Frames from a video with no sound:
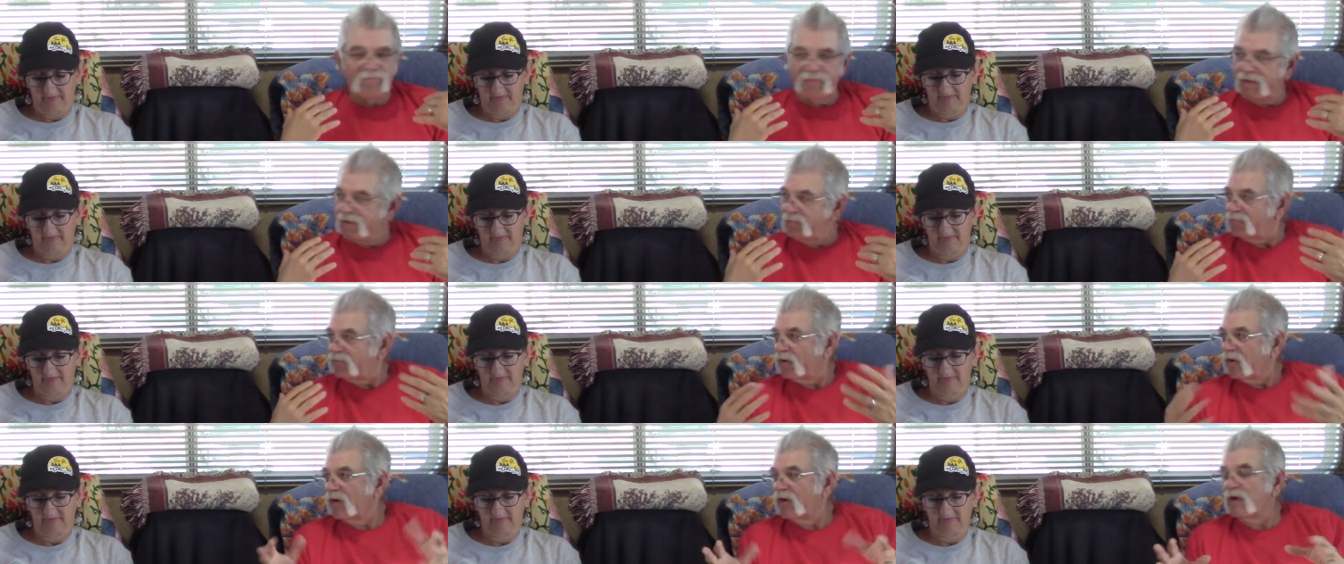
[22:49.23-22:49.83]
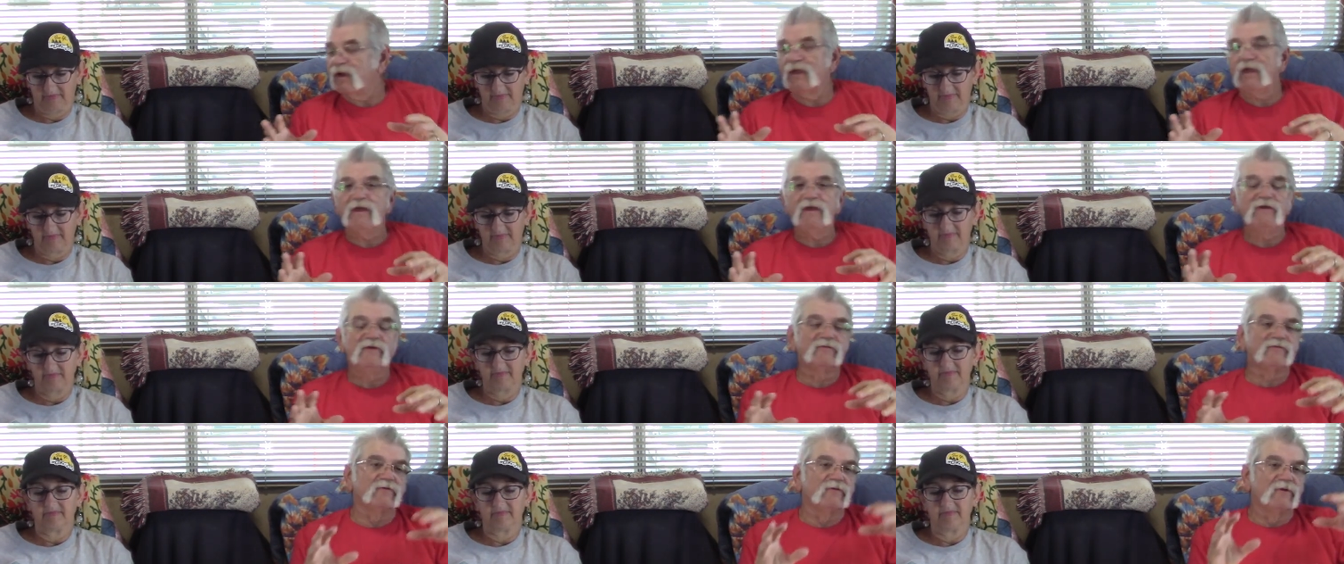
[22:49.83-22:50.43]
Speaker 1: big
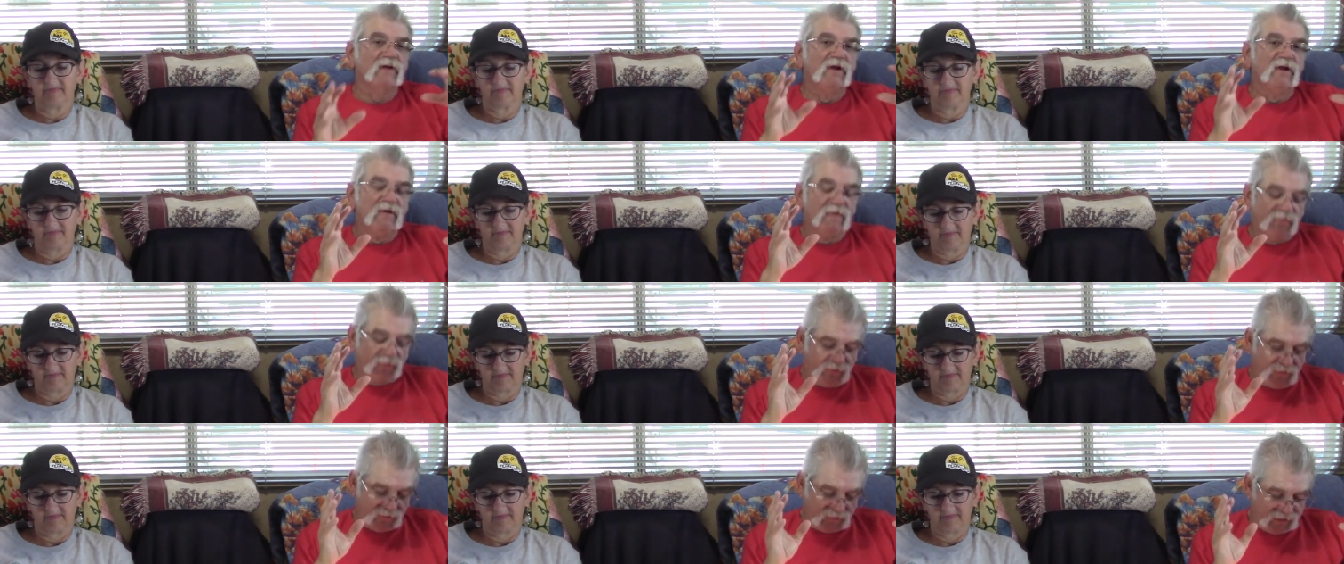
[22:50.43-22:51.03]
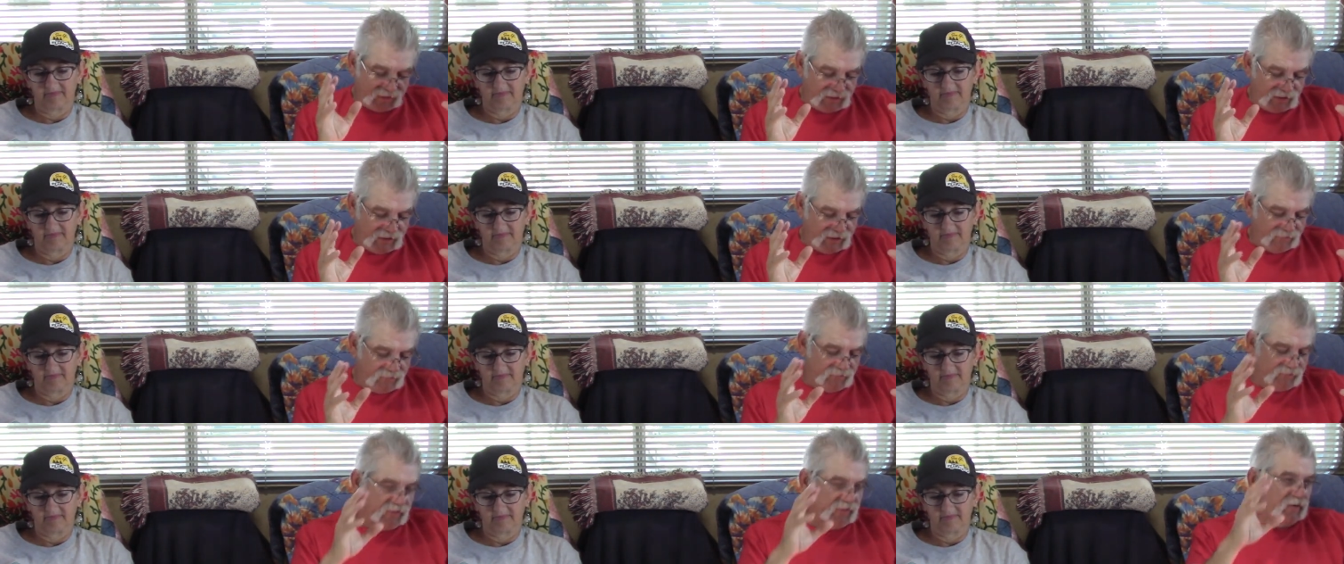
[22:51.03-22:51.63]
parties, or they,
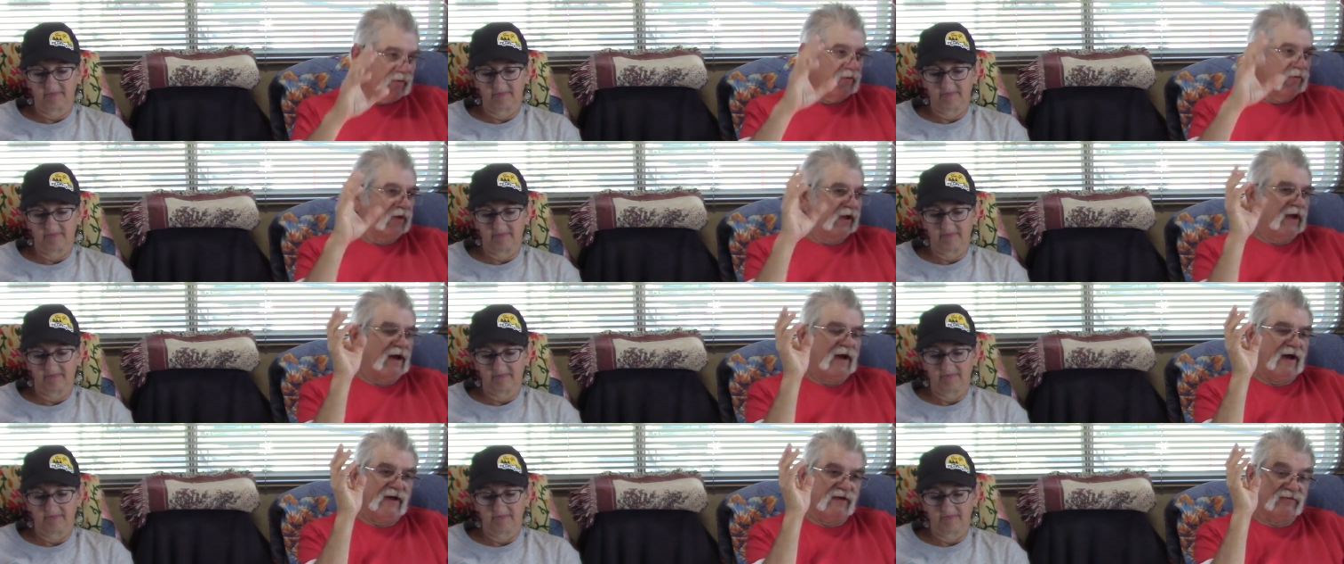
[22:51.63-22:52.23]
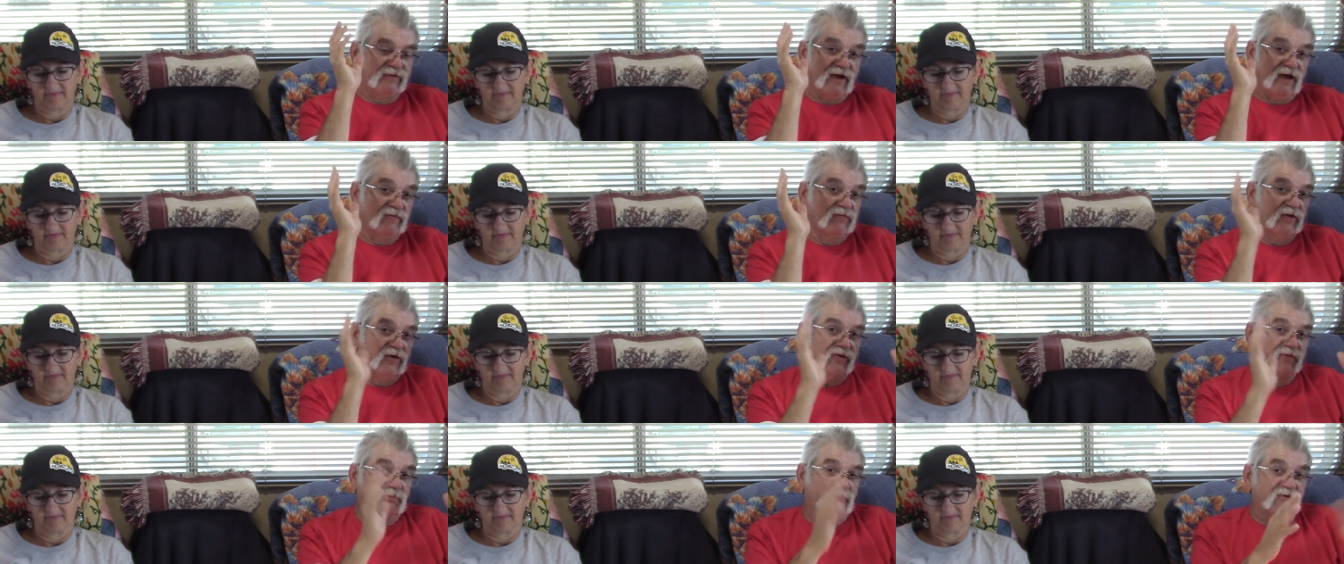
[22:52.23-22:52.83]
you know, the guys have
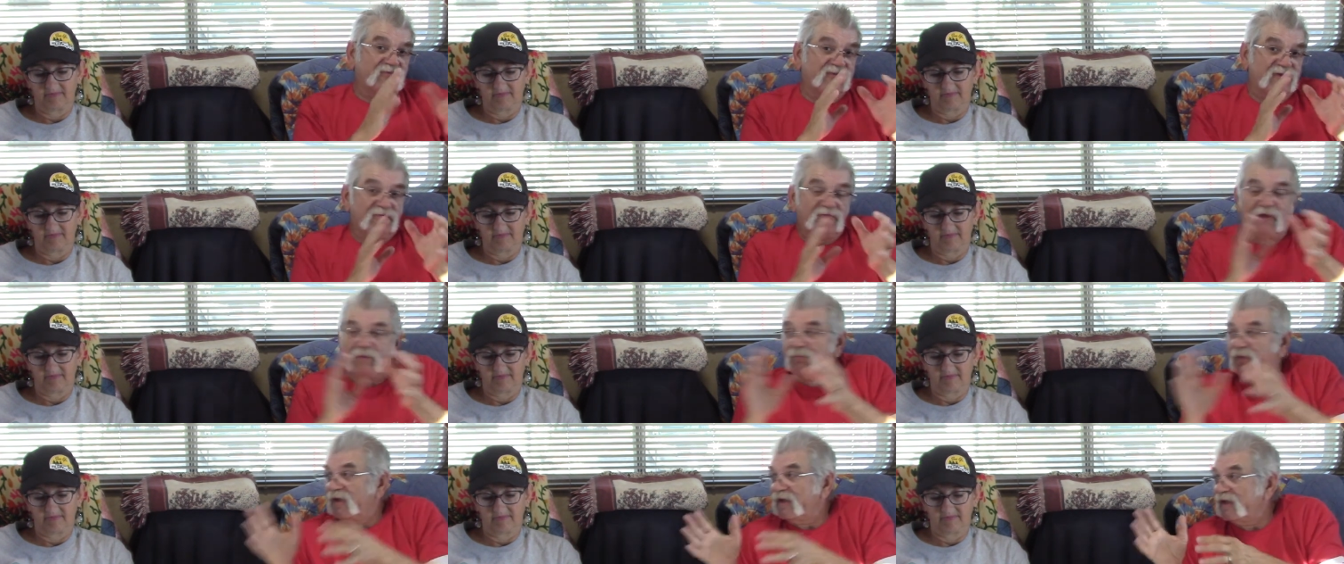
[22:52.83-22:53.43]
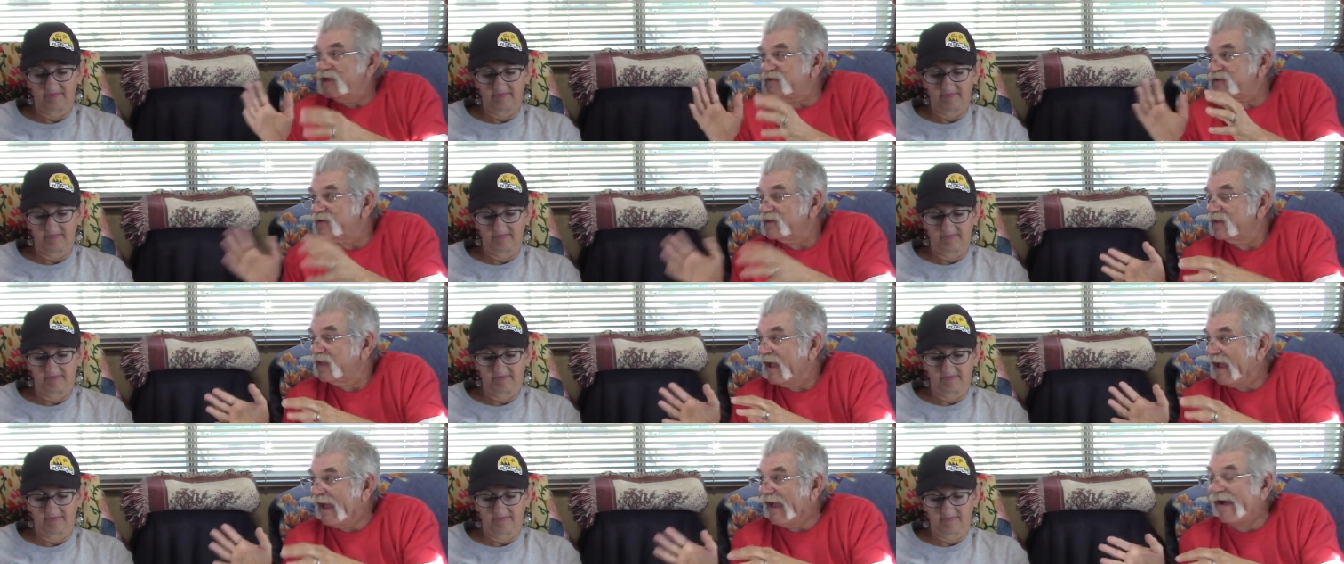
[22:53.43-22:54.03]
their specific place in
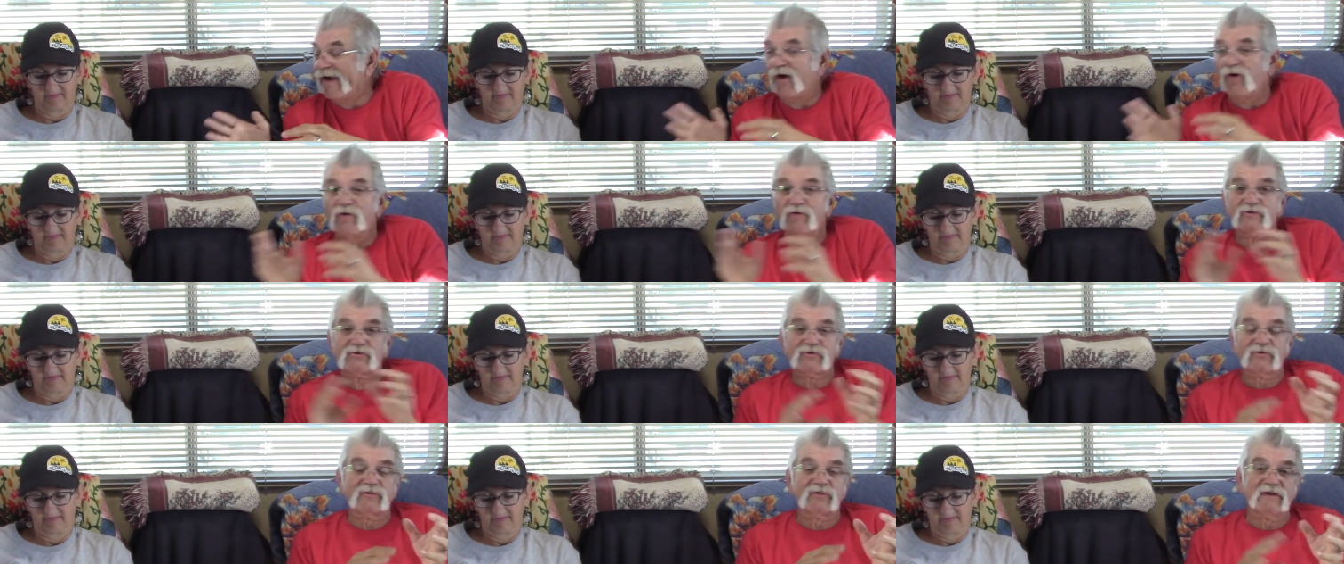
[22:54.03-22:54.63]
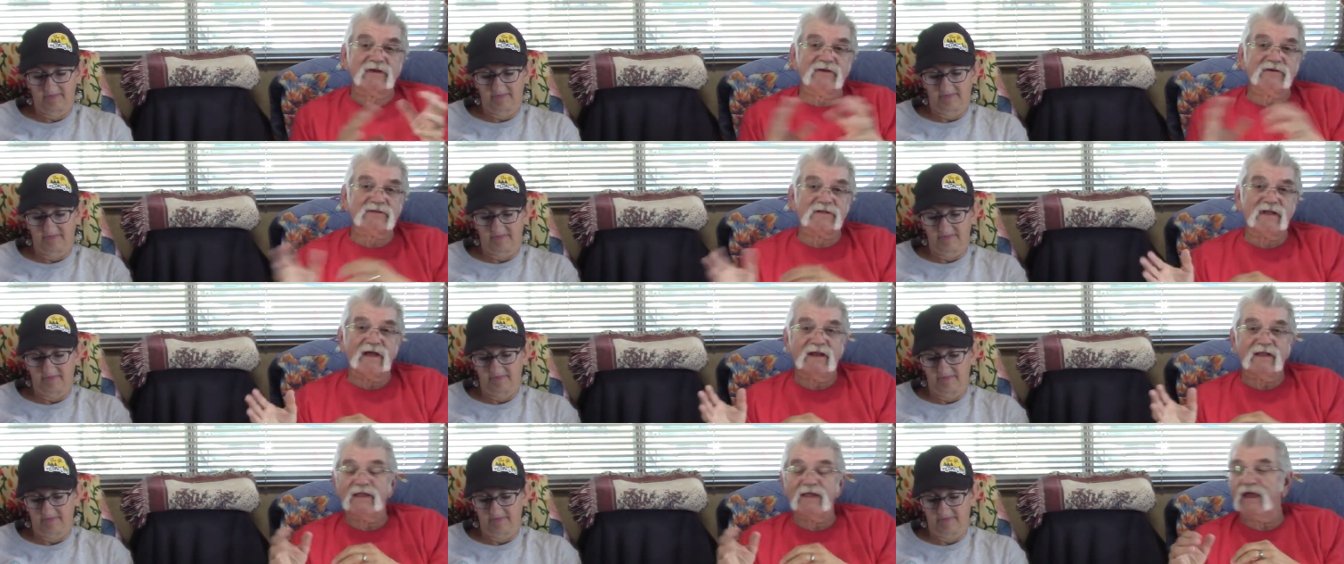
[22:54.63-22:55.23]
the house or things
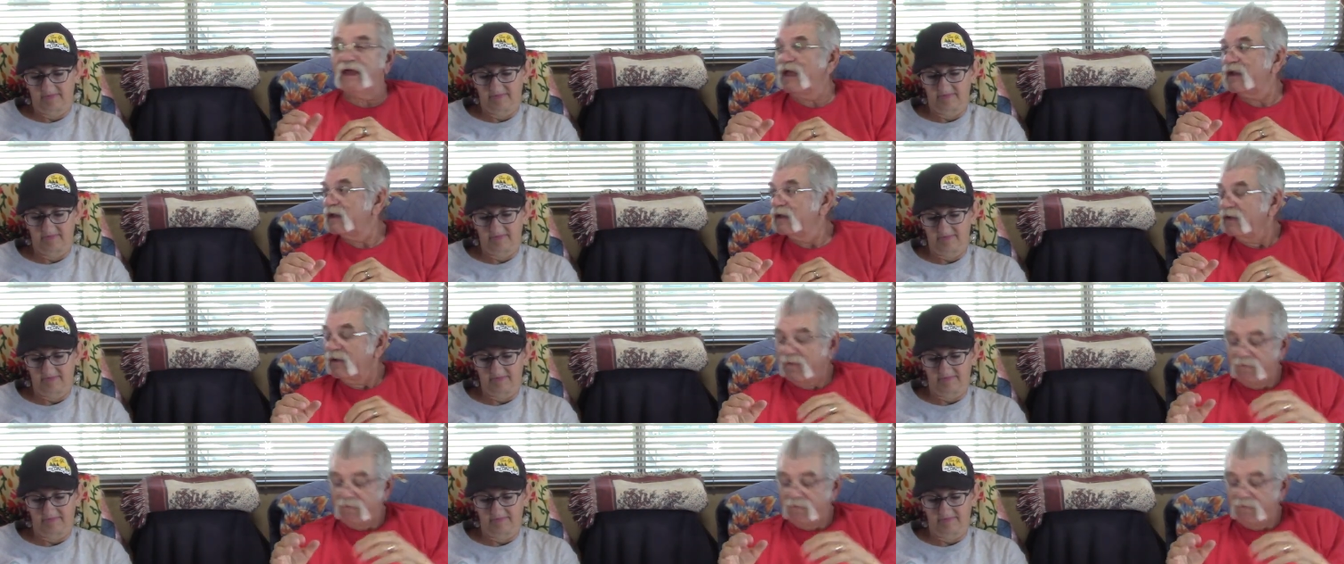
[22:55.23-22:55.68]
like that,